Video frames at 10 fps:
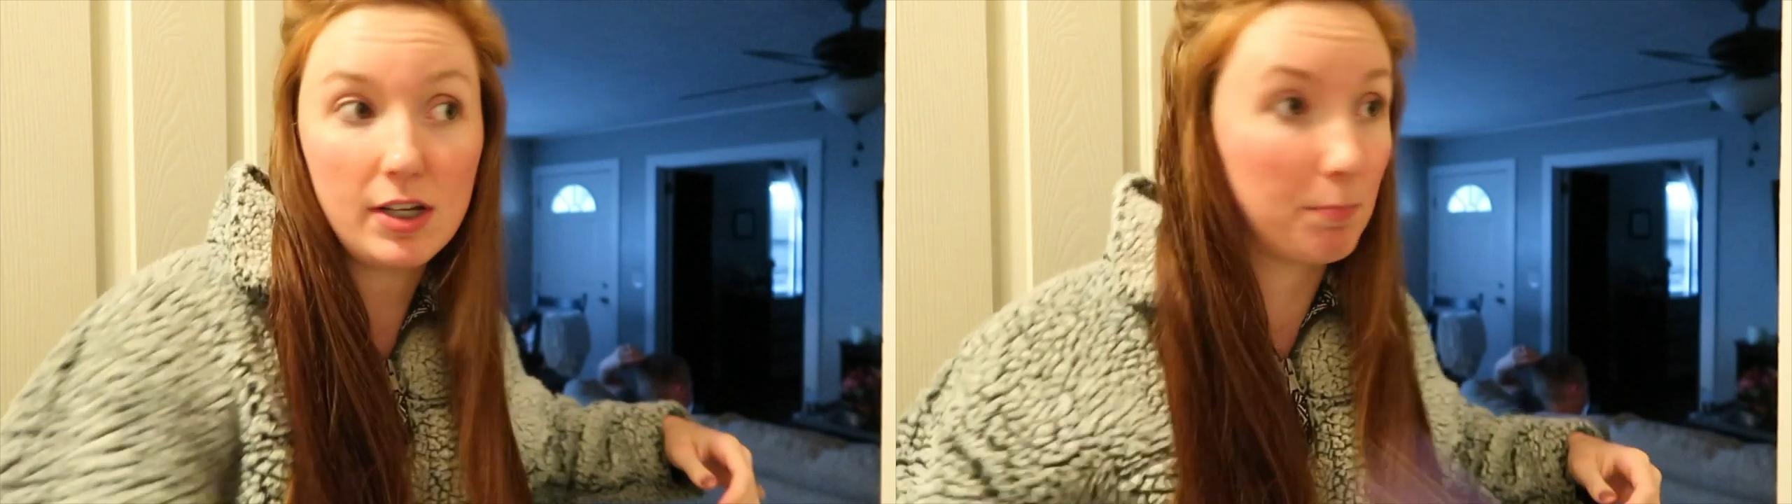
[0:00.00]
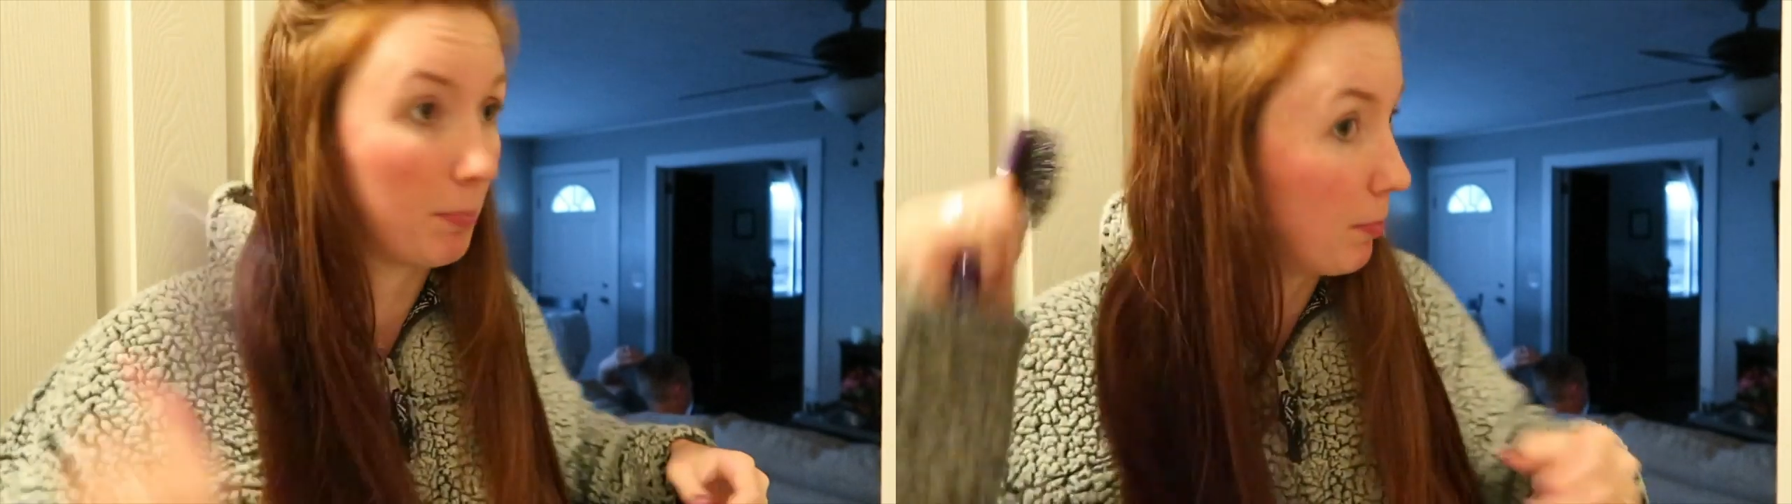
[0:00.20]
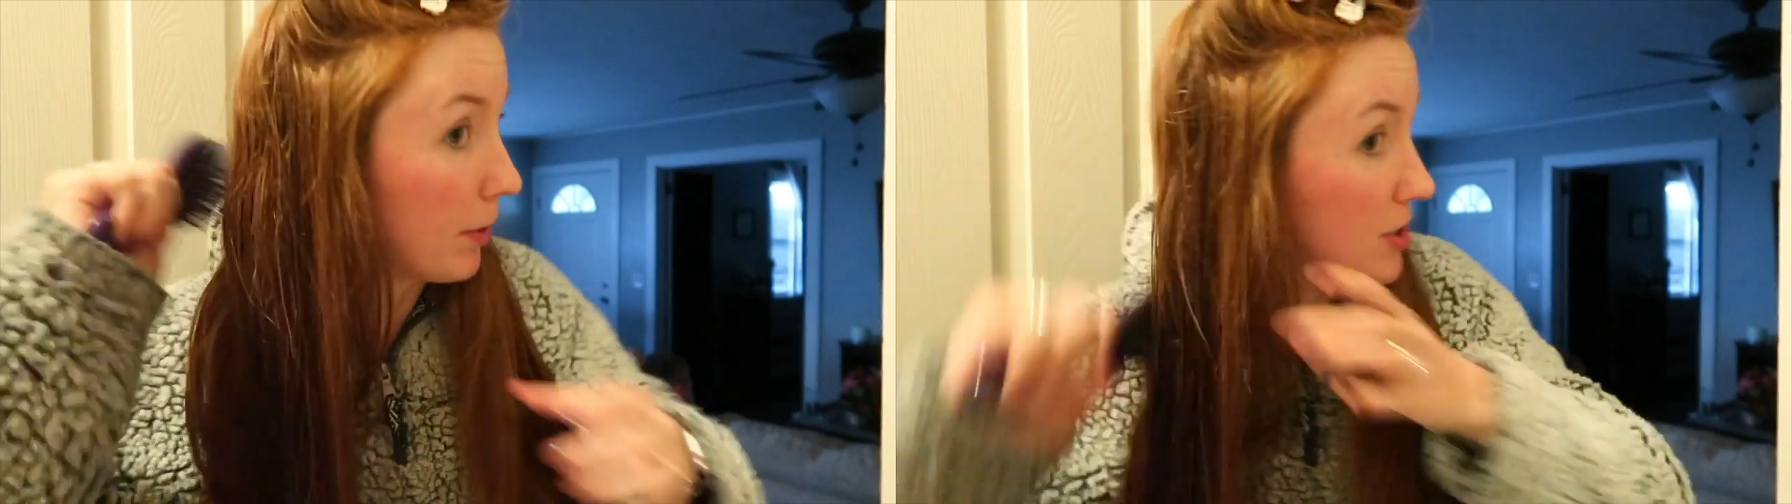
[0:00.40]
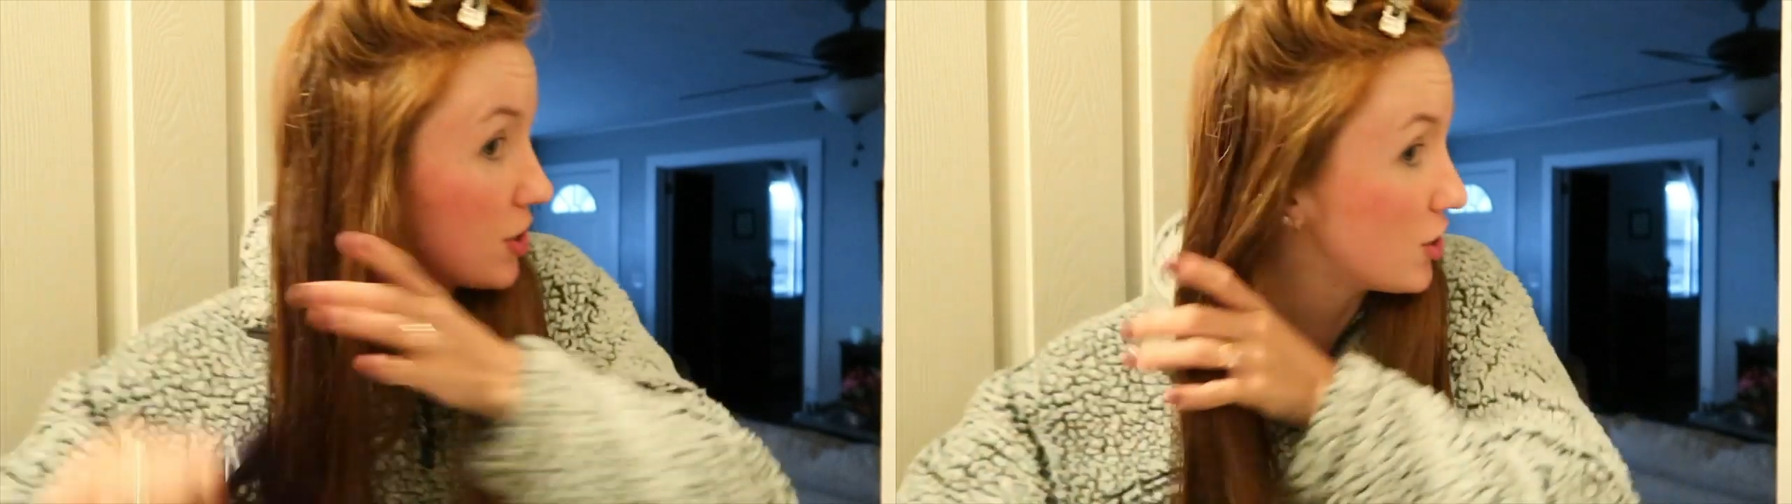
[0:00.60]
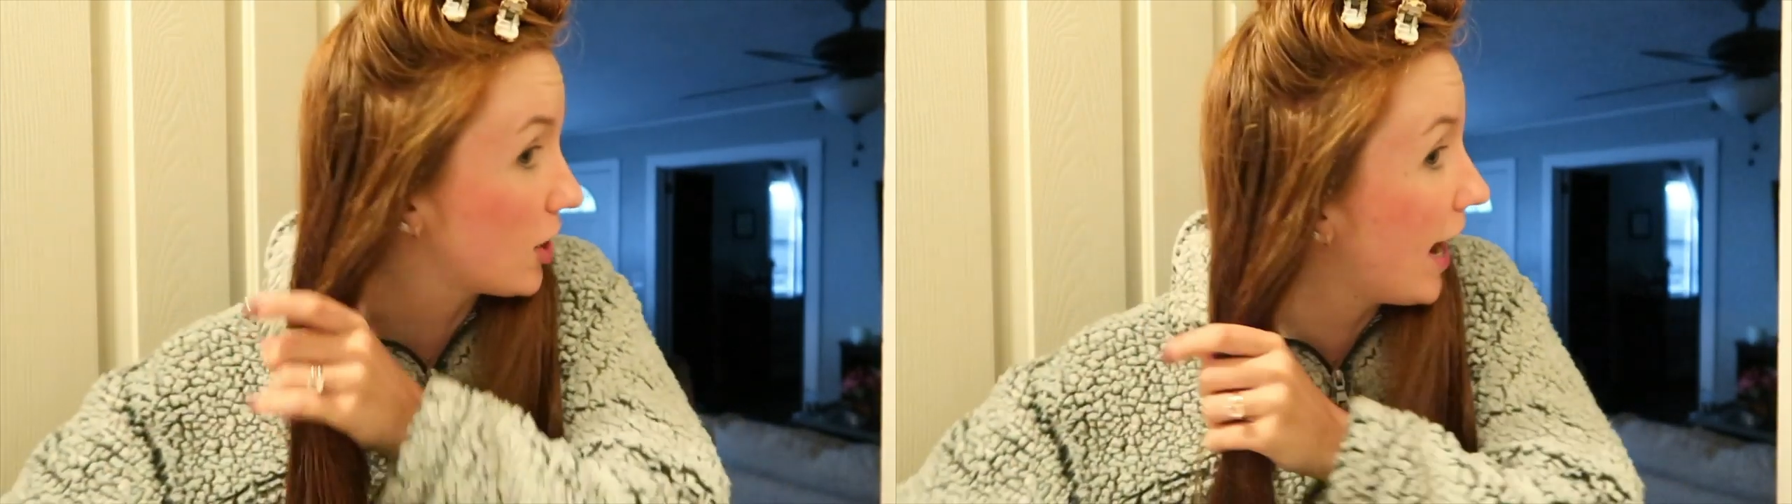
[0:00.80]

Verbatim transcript: it brushes your